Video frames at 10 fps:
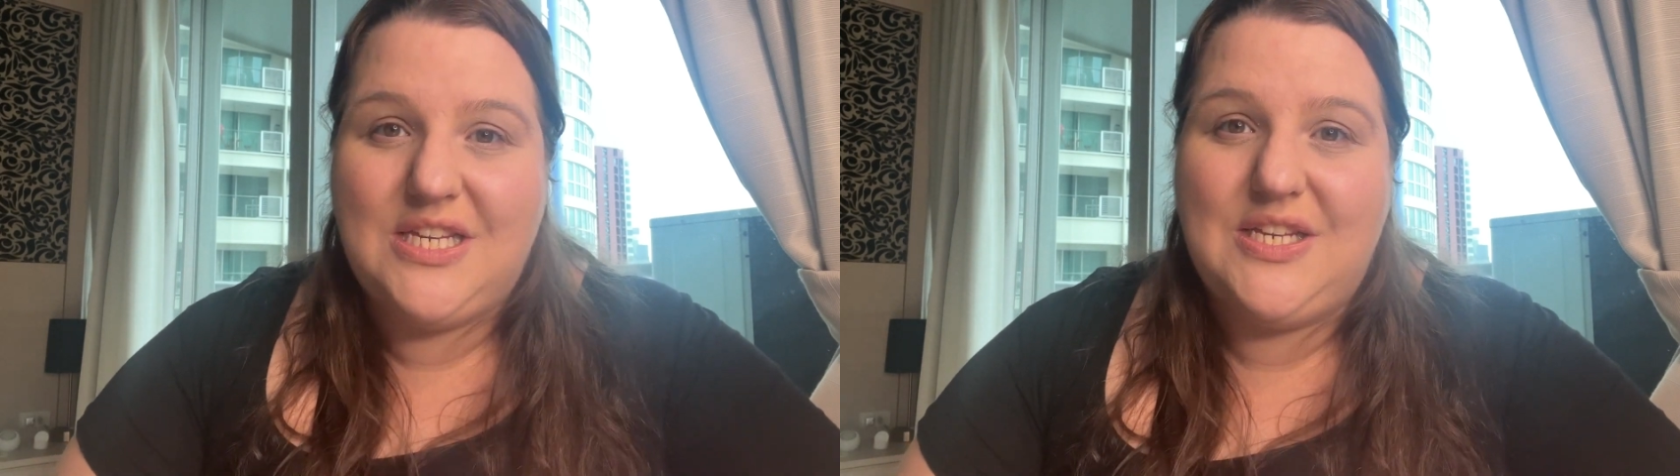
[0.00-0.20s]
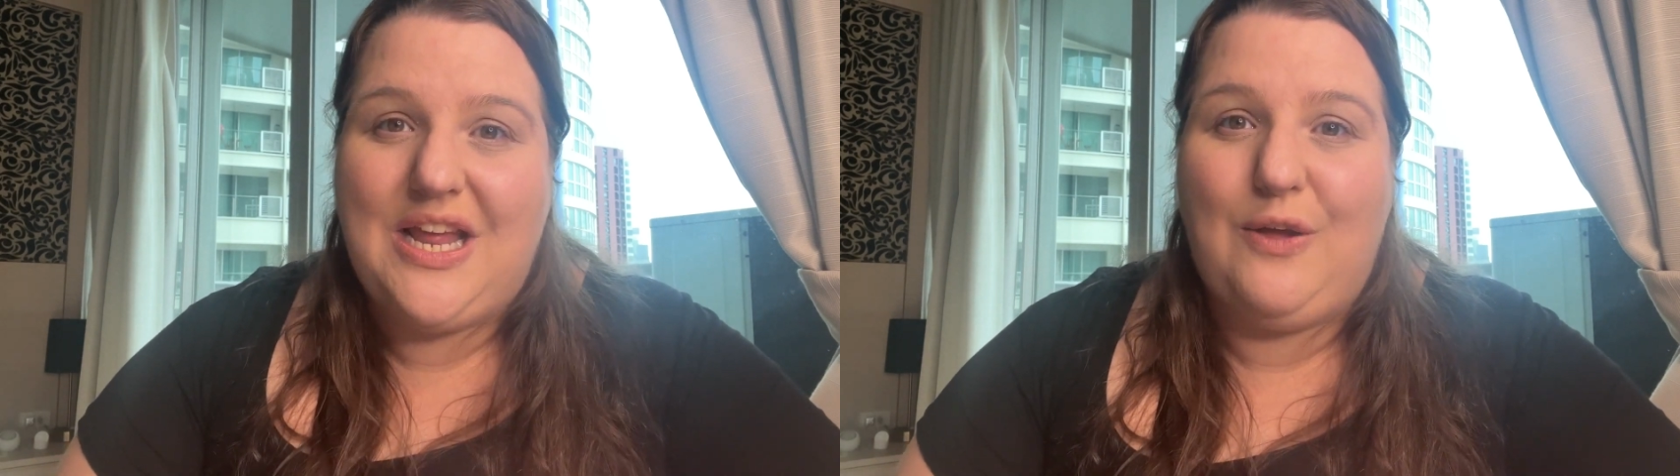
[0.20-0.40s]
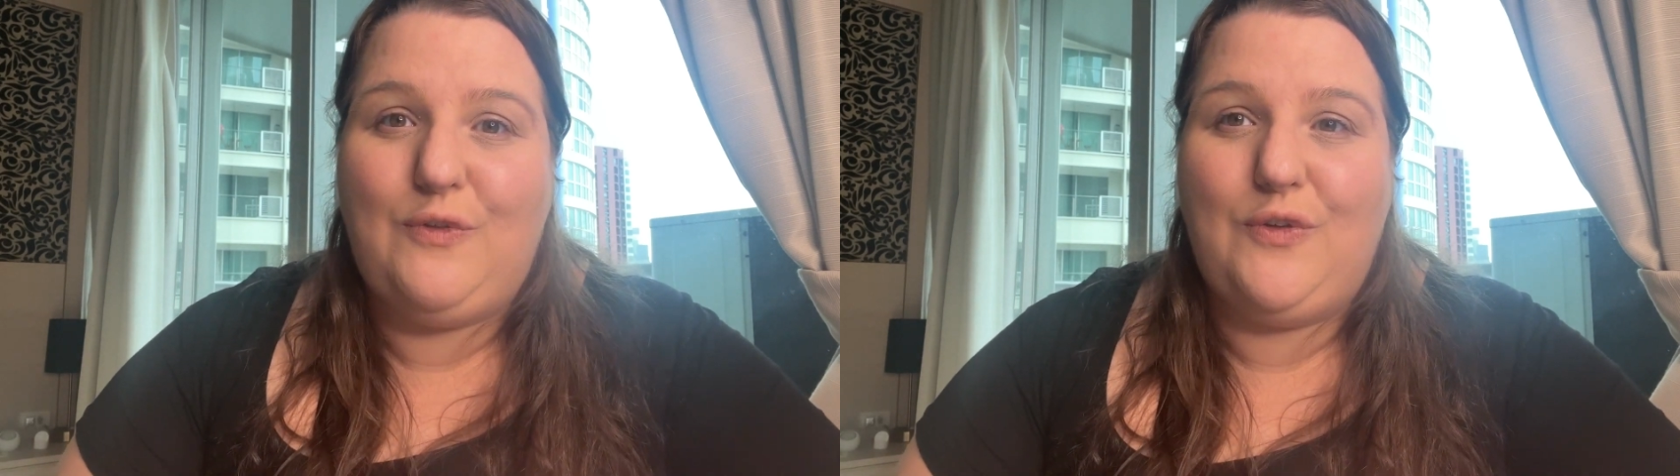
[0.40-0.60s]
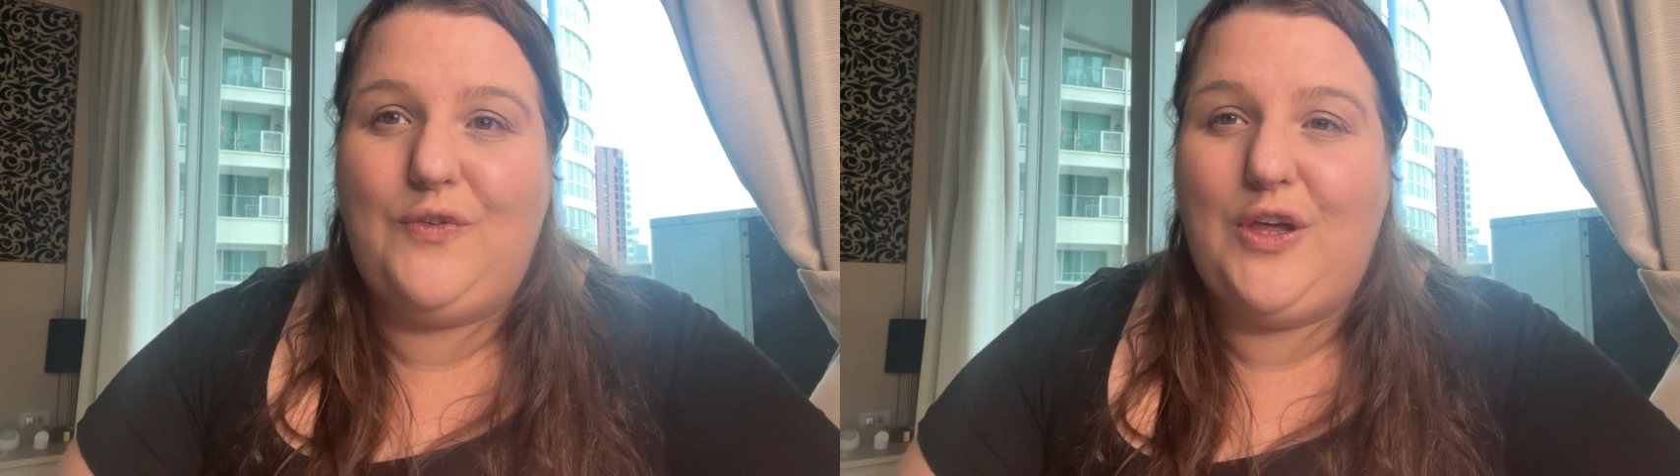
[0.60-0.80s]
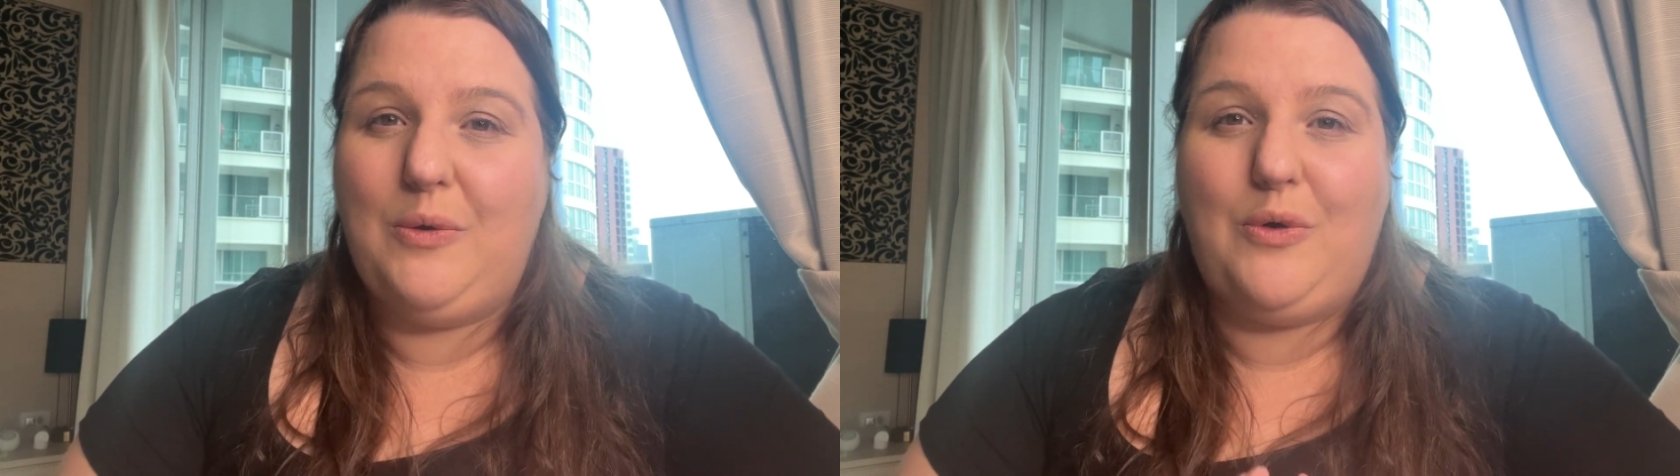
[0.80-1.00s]
isn't helpful
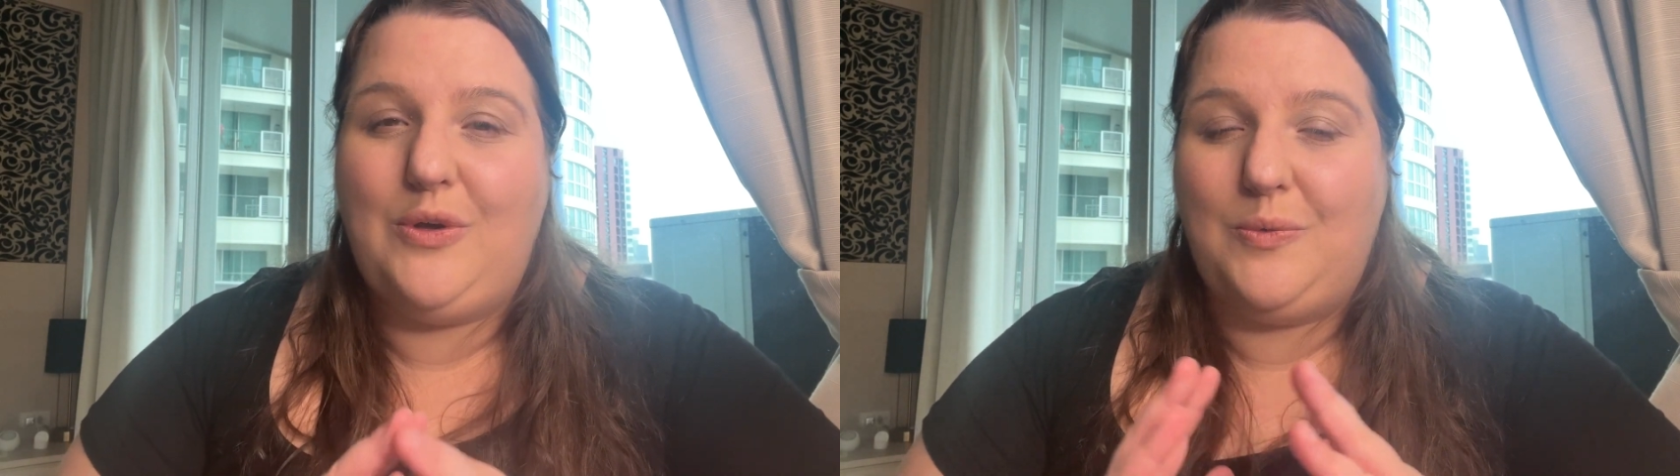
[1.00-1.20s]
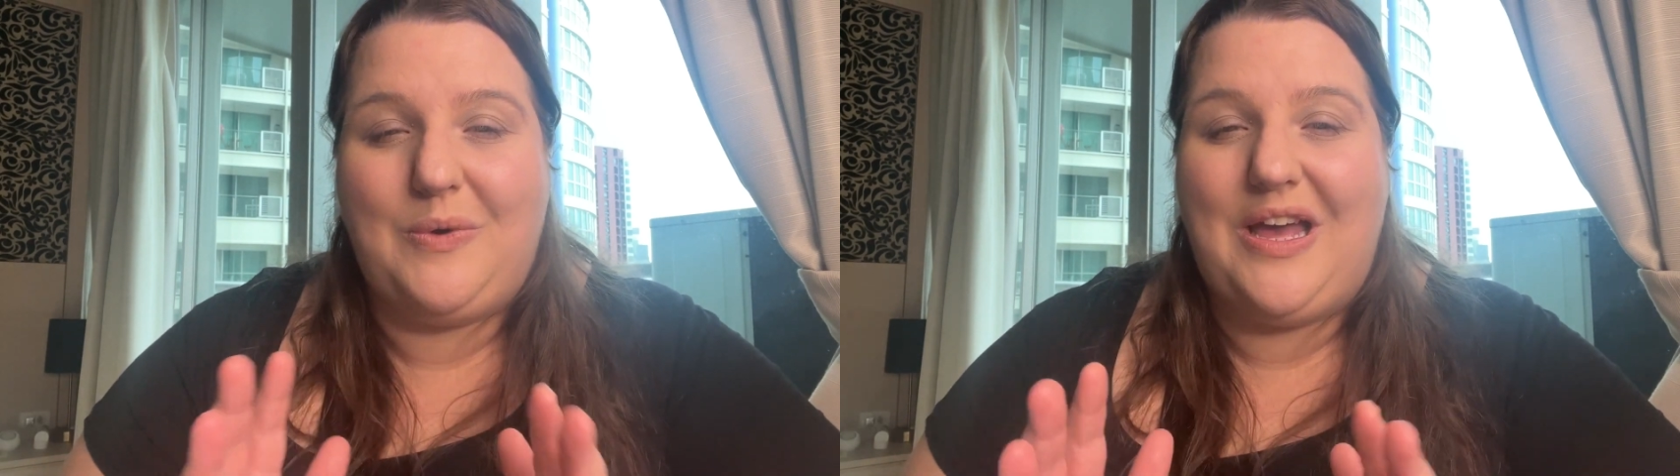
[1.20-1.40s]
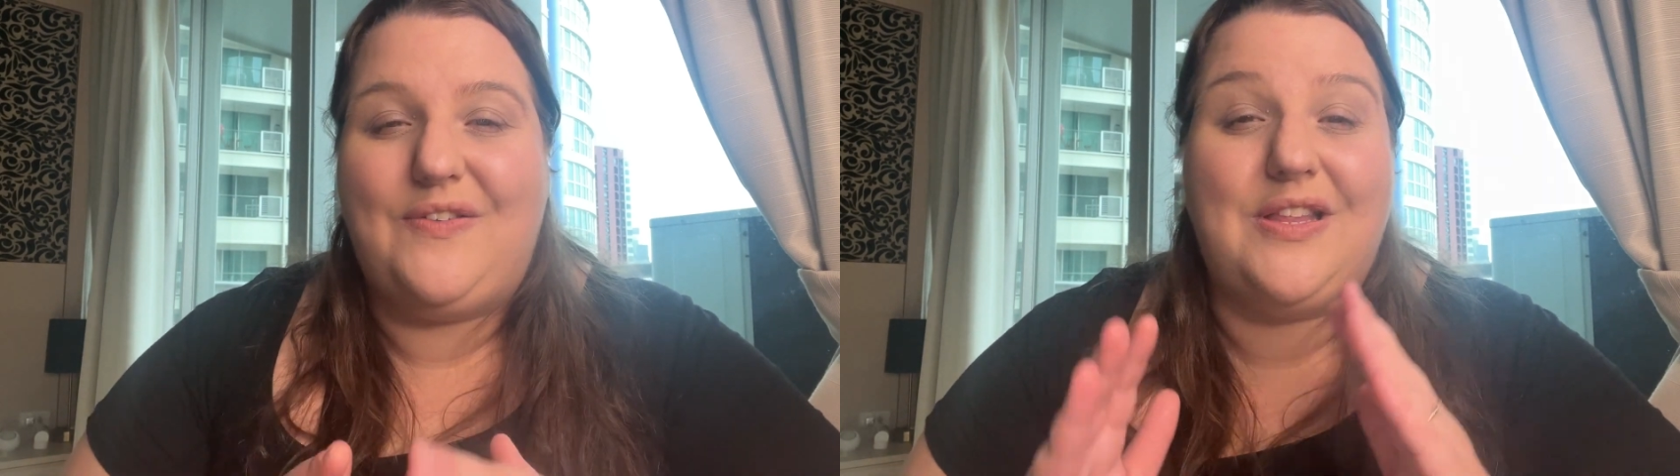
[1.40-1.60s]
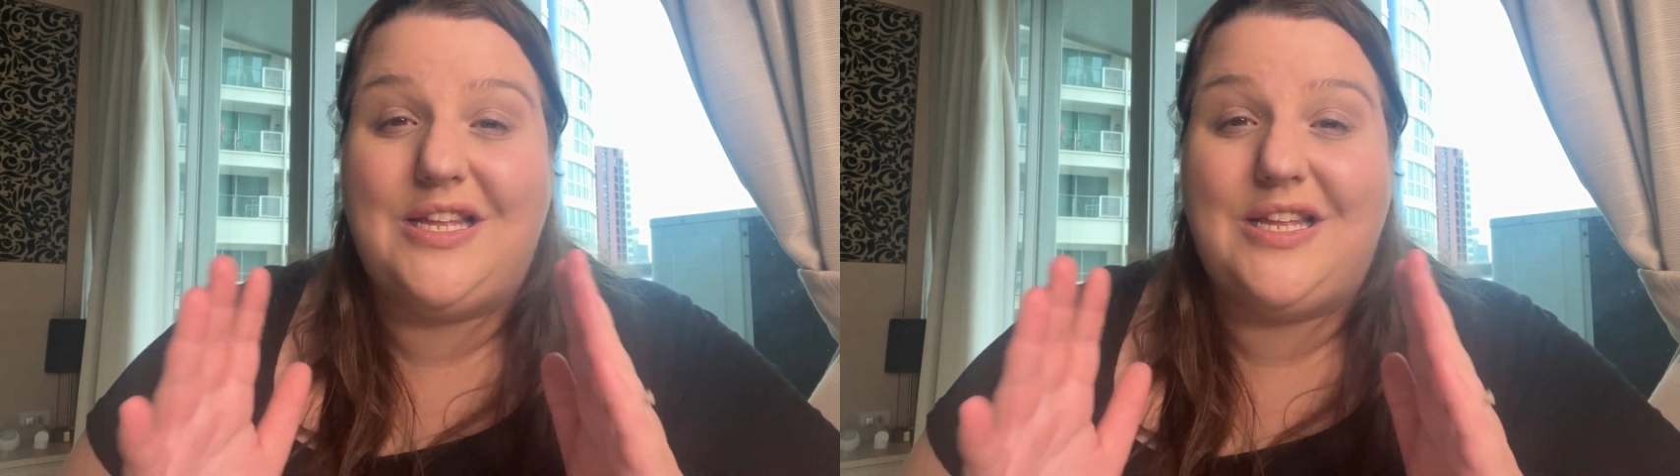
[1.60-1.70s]
for you or whatever,